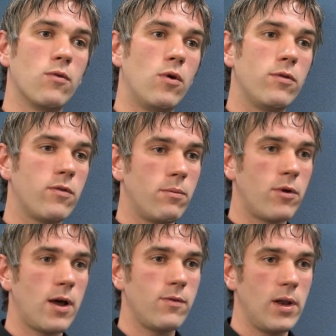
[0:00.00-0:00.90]
growth for
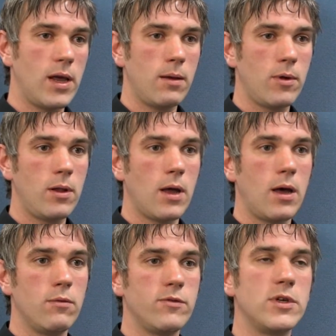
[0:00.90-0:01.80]
private label,
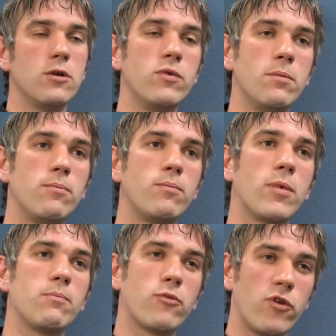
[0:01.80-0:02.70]
and we've seen a real
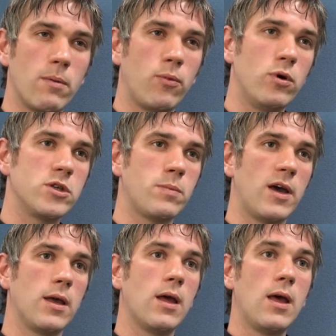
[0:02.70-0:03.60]
great push
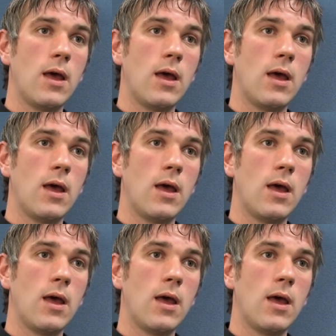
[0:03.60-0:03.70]
by